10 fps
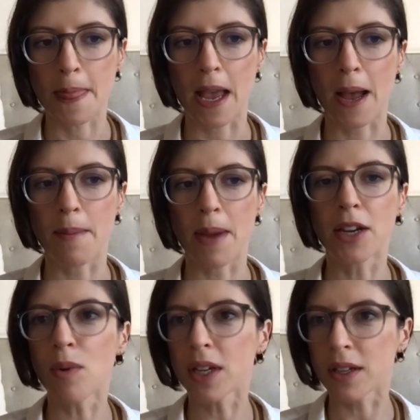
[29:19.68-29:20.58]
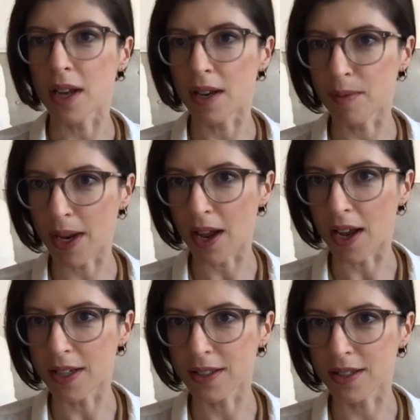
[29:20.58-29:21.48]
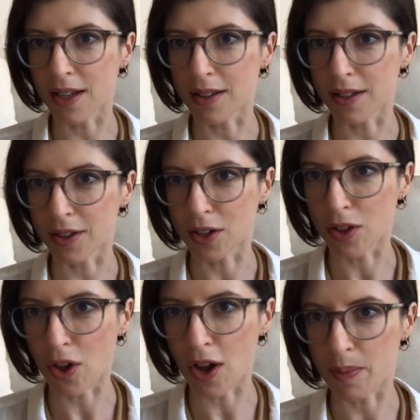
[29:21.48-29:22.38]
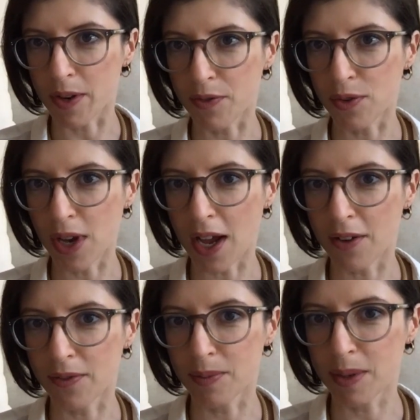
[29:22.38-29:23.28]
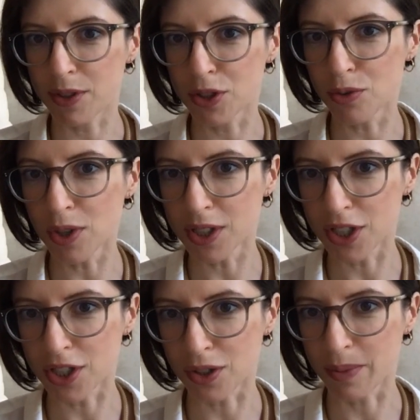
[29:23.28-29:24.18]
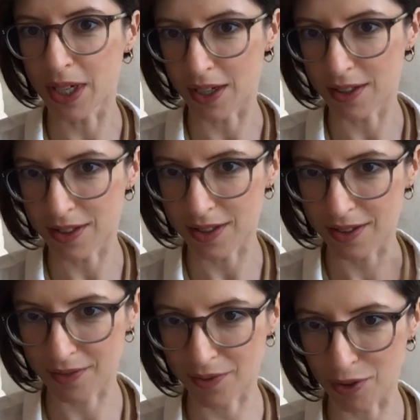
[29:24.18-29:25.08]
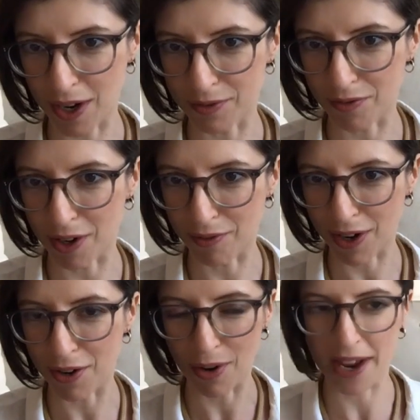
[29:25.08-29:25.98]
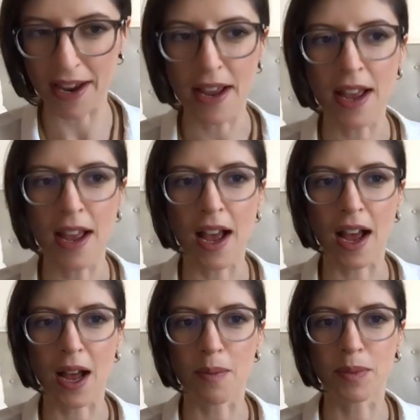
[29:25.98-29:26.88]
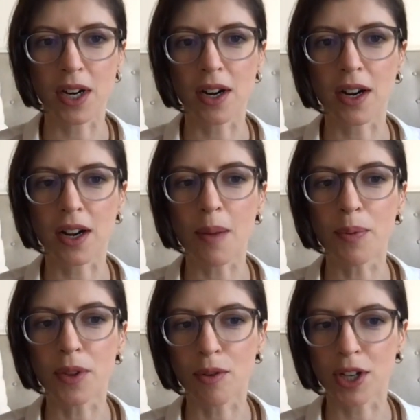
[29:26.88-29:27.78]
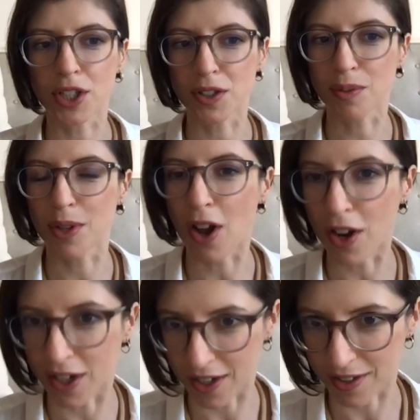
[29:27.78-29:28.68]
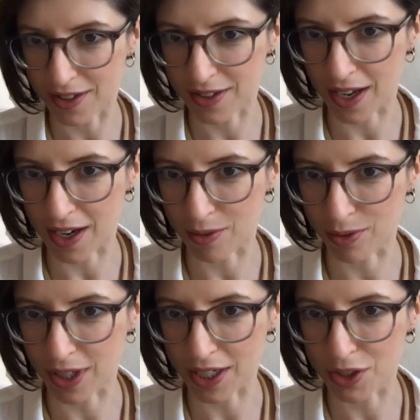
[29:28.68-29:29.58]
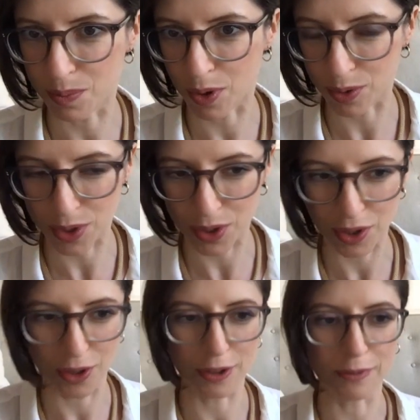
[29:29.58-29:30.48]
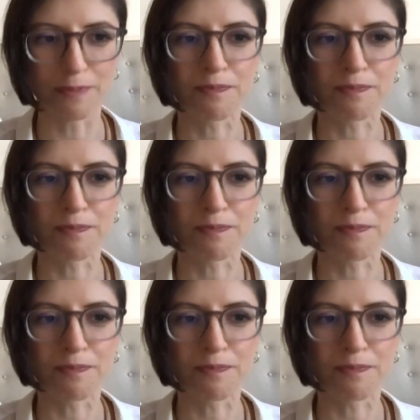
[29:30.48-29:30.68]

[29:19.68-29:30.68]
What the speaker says: I don't want to, I have my eyes on the clock, but if you have maybe 2 additional minutes, if you don't have to run right away, okay. There are a couple of questions from the audience that I would like to pose to you.